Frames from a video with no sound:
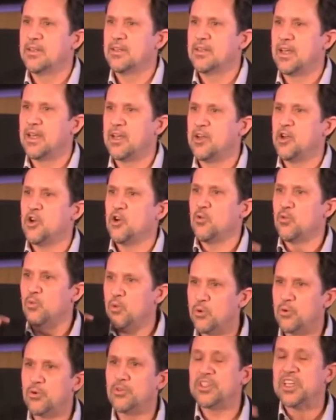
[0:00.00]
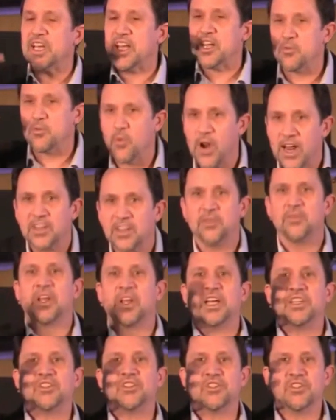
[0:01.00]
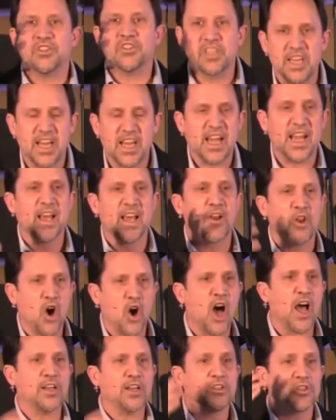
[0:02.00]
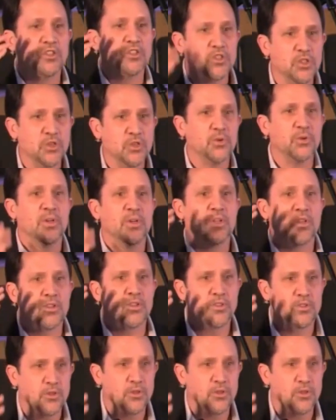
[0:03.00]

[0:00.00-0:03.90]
Okay? Rules and regulations cannot do the